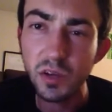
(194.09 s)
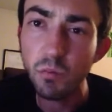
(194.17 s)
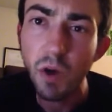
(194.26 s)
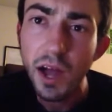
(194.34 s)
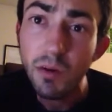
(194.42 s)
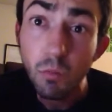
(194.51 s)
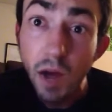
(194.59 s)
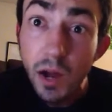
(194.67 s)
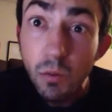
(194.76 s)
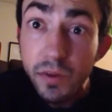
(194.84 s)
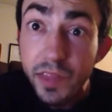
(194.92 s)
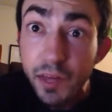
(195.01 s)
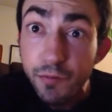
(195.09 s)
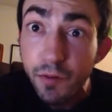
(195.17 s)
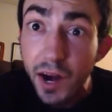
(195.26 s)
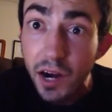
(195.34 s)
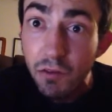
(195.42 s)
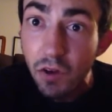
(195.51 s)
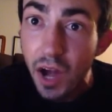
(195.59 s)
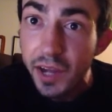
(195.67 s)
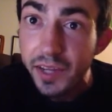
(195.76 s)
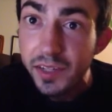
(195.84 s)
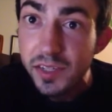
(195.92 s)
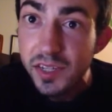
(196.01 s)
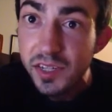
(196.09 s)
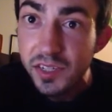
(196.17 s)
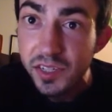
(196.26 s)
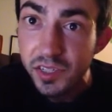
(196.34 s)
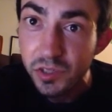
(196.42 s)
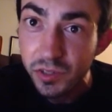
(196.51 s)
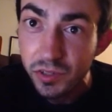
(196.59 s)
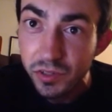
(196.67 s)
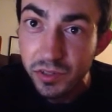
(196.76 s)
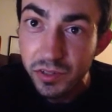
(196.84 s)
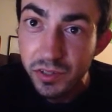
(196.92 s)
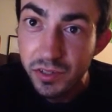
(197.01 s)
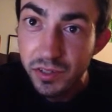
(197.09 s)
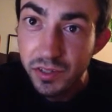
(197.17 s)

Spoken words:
Like why would they fire rockets into Israel?